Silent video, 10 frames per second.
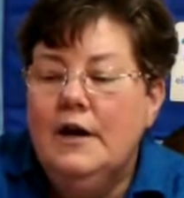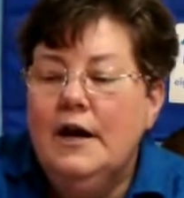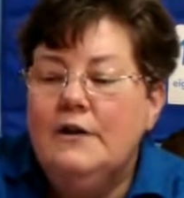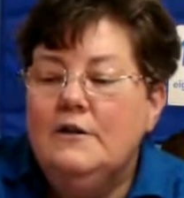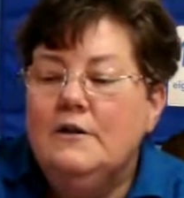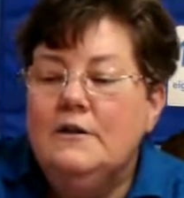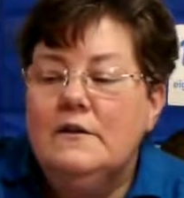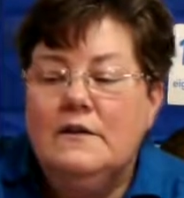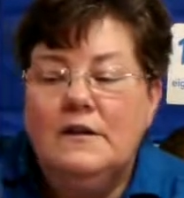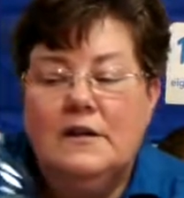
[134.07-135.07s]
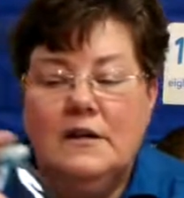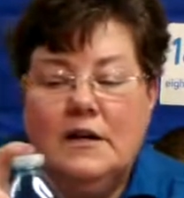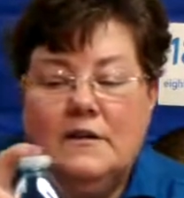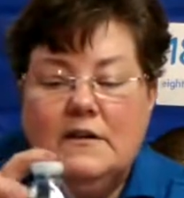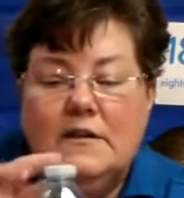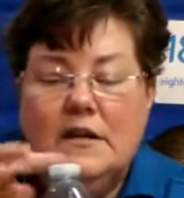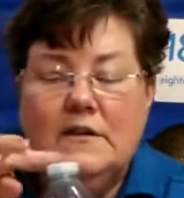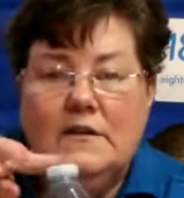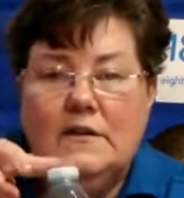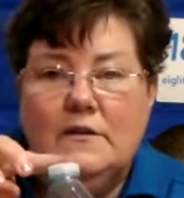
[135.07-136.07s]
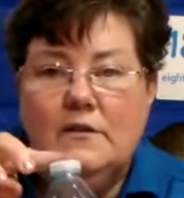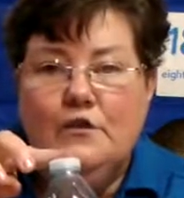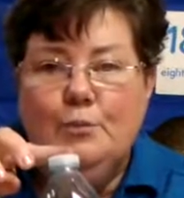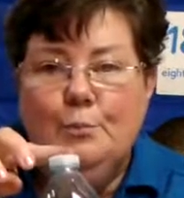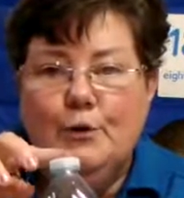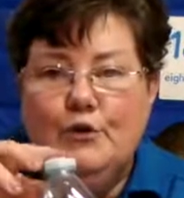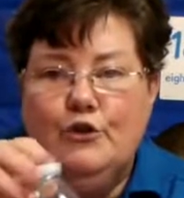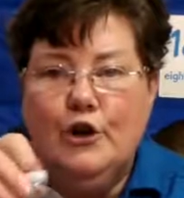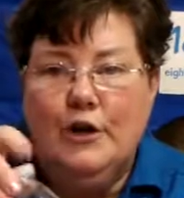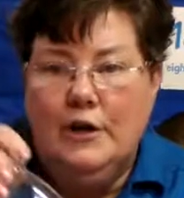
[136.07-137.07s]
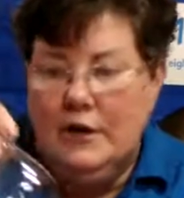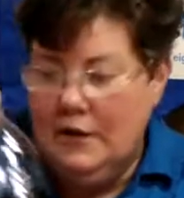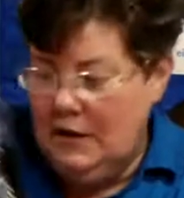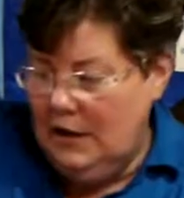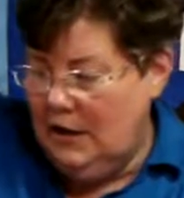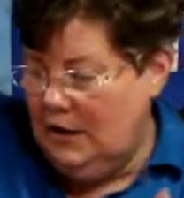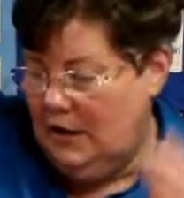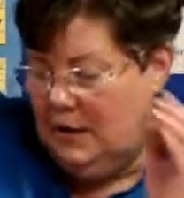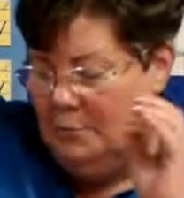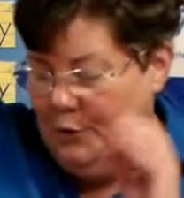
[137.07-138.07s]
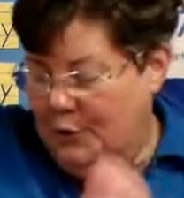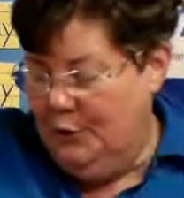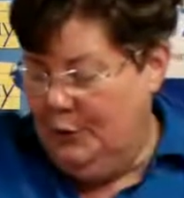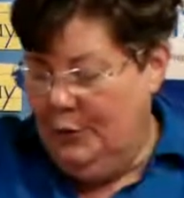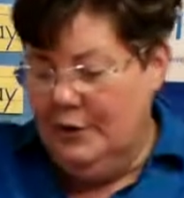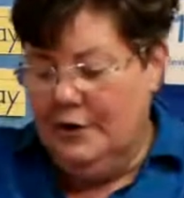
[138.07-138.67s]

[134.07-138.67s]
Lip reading: And you can see it gets nice and super dark inky blue.